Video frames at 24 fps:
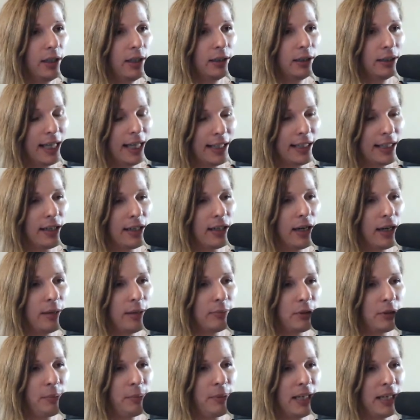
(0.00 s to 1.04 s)
that can
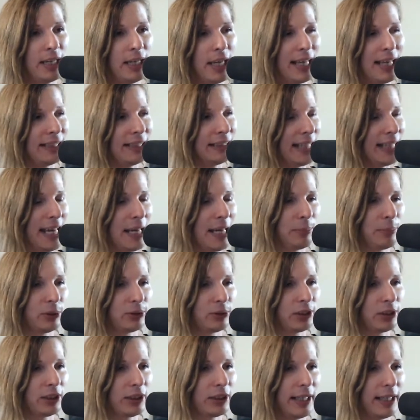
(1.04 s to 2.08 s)
come to me and is
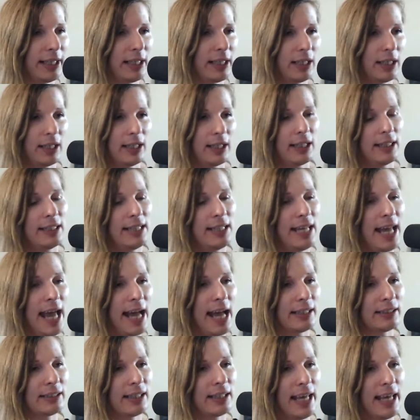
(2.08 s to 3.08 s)
able to like connect